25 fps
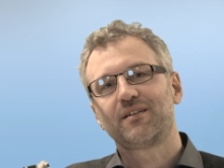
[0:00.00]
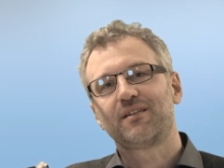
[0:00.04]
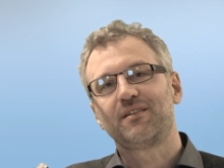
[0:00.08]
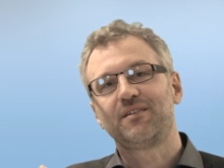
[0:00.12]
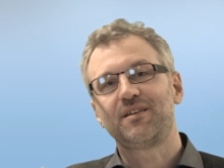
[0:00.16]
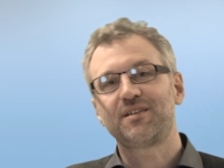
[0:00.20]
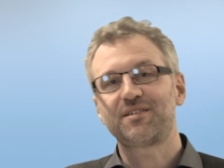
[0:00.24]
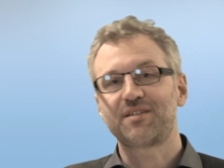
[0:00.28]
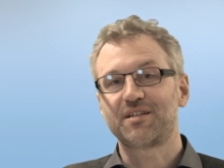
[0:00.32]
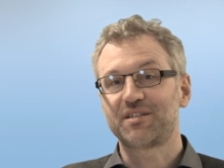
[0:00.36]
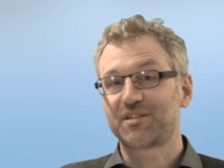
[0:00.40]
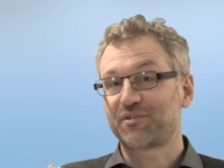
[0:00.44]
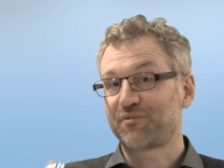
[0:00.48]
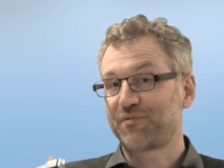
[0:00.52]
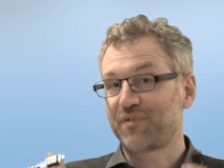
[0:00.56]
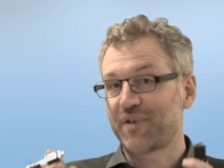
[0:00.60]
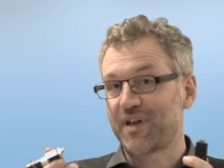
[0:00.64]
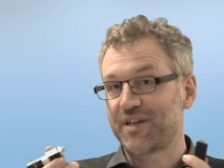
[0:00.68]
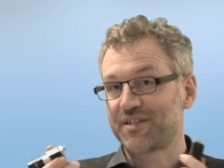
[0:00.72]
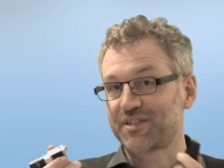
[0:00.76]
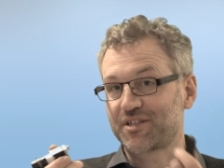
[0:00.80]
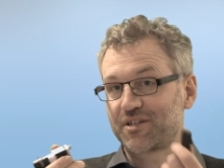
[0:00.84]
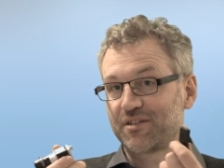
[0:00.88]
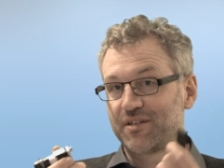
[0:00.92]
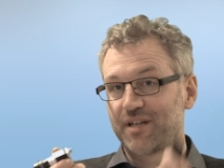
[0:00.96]
This
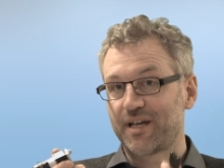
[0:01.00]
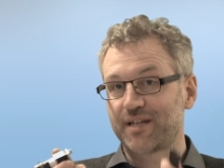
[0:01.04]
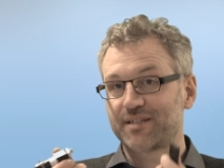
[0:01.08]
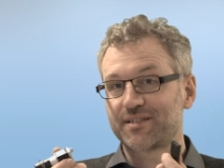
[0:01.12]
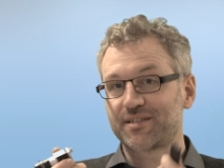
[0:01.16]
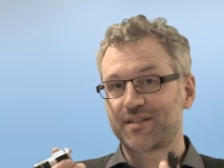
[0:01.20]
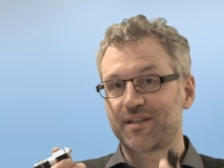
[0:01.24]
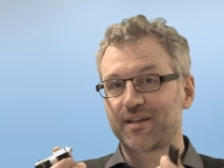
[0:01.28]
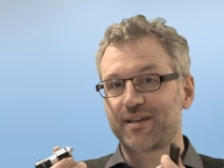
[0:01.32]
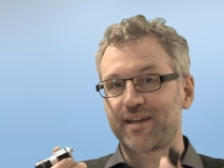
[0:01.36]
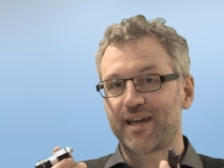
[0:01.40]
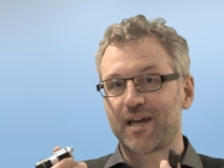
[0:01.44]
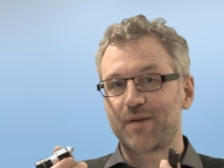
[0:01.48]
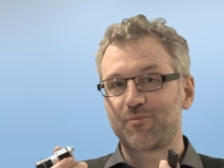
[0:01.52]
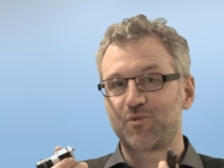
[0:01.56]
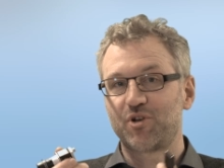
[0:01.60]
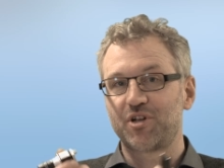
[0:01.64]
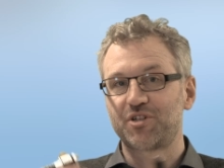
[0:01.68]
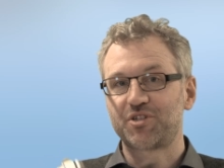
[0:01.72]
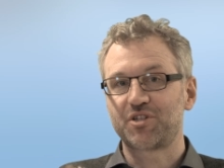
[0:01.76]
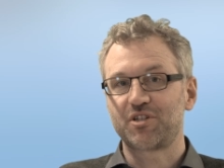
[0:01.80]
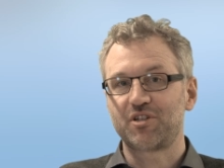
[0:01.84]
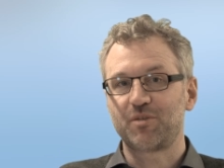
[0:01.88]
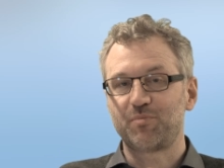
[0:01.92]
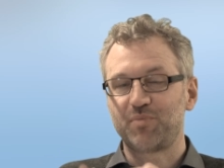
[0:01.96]
interface connects the
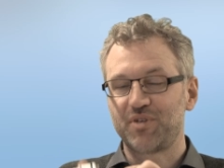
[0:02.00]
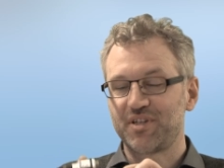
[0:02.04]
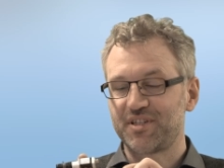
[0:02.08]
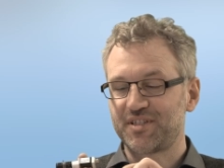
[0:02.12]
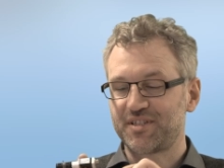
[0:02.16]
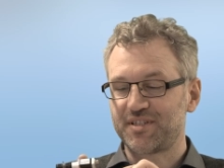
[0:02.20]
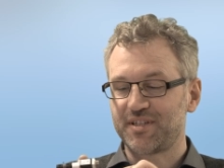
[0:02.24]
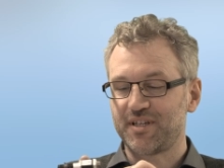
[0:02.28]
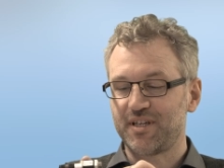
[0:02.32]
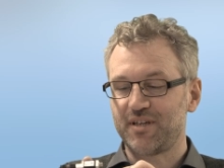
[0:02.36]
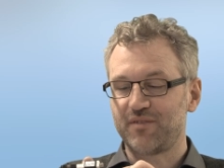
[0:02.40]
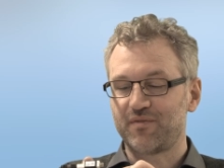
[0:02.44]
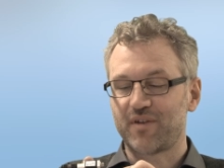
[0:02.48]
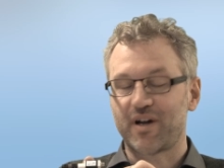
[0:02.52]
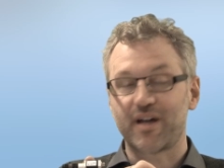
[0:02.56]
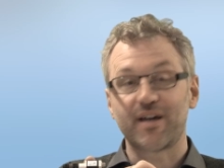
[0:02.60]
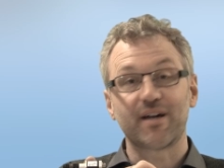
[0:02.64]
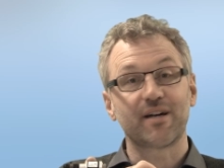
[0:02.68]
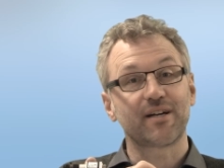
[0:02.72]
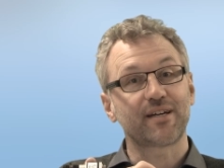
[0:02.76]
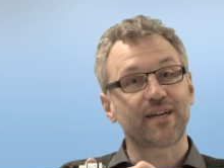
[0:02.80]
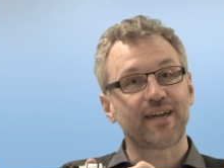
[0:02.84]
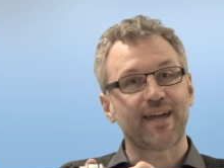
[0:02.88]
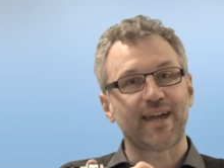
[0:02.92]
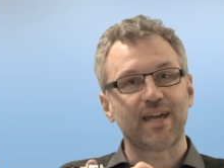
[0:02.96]
camera to the PC
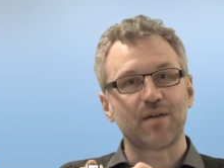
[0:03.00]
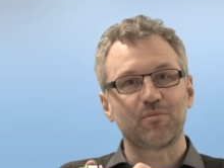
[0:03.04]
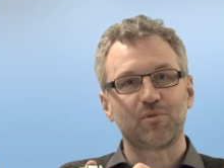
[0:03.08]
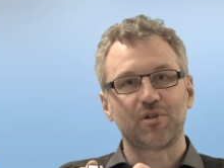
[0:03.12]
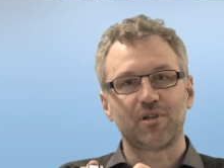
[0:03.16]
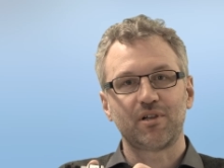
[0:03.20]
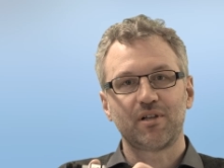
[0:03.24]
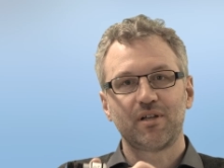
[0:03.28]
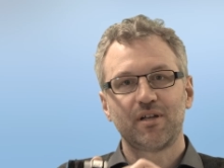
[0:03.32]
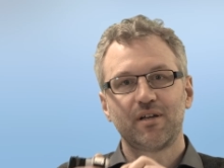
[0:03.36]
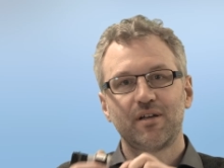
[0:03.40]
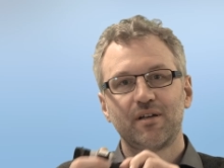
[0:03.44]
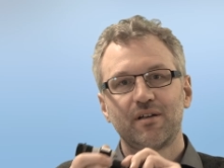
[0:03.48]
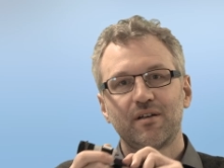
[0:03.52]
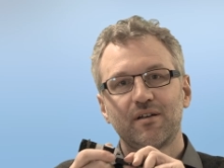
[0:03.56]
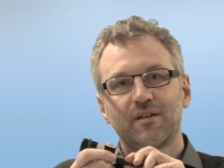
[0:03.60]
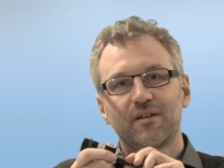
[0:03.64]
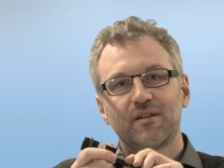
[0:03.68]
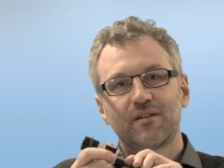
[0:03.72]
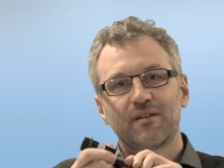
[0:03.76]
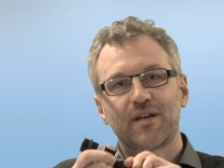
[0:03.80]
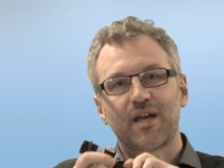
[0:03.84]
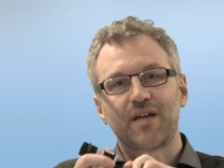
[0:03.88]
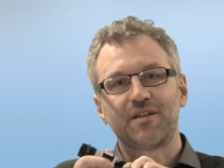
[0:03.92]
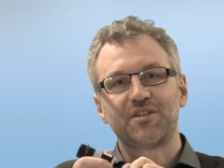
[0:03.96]
via a cable
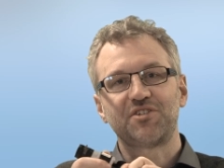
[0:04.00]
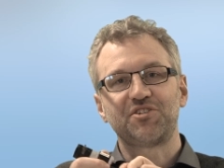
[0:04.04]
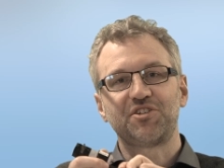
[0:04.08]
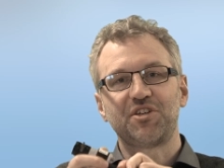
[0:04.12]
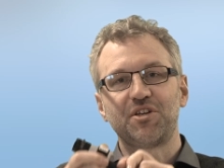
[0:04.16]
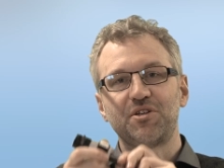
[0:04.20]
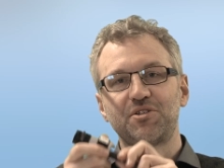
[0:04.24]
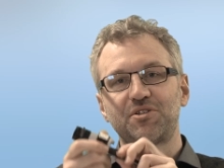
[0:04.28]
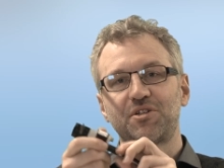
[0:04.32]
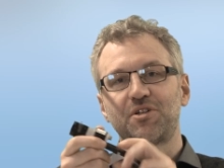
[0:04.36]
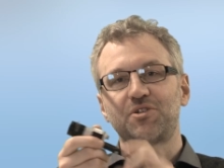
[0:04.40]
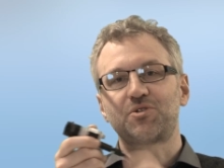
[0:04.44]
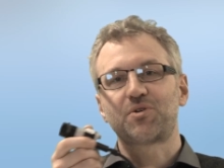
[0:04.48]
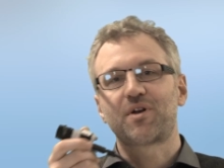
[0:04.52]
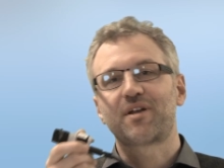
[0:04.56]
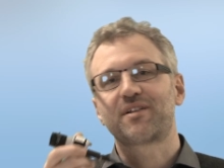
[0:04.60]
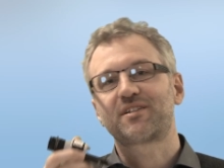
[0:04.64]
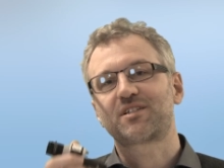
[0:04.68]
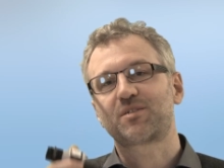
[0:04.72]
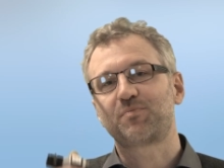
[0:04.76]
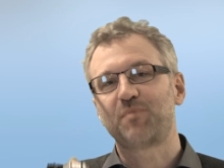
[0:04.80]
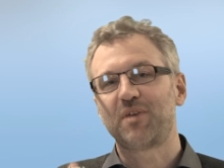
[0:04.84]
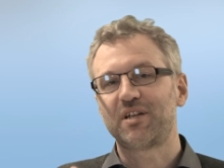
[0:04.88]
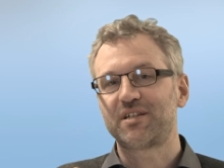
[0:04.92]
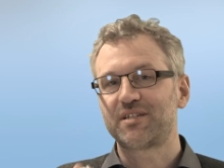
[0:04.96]
and is used to
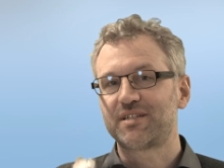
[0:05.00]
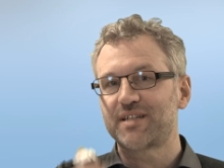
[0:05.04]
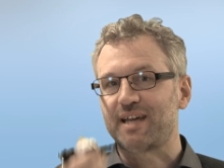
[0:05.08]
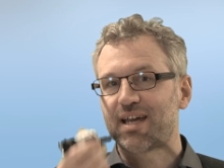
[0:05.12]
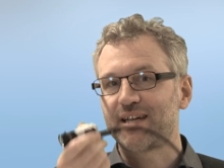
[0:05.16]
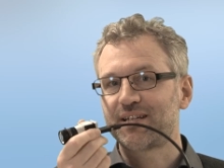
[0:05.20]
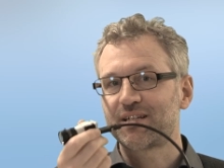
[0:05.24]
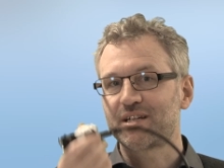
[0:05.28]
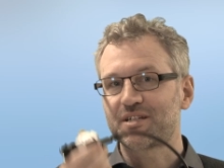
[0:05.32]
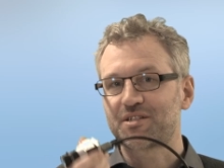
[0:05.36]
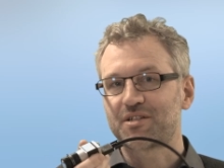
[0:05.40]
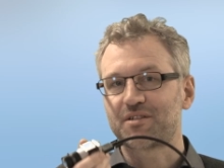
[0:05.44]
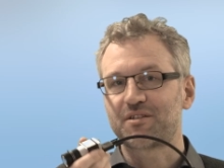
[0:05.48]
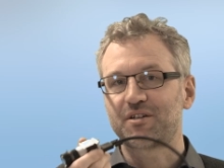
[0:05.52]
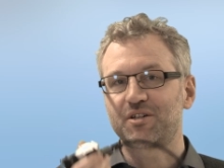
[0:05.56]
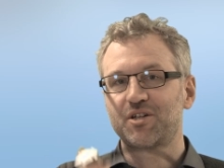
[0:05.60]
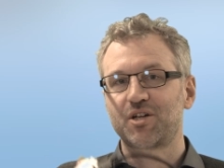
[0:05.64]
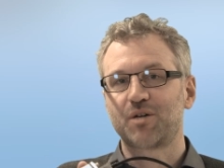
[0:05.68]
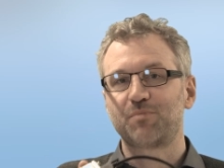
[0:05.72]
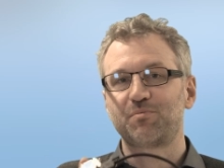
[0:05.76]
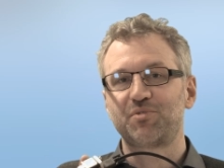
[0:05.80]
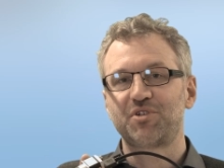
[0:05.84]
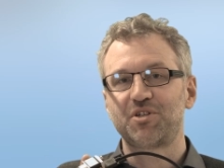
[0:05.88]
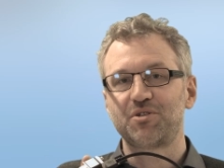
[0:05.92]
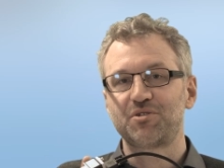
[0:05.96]
transmit data to the
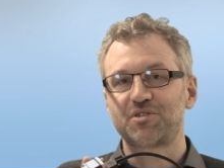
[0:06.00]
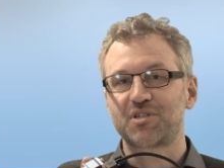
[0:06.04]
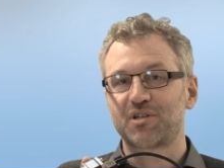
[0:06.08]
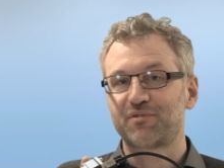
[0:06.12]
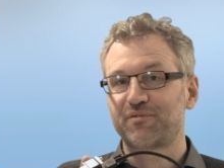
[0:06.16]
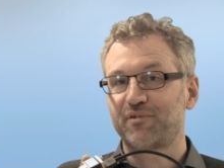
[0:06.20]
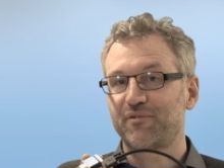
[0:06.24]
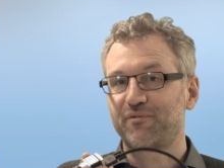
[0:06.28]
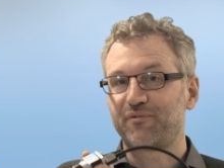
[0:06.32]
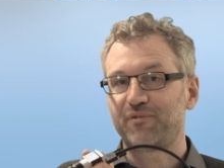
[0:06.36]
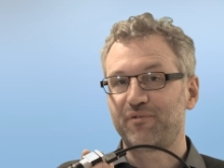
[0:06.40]
computer for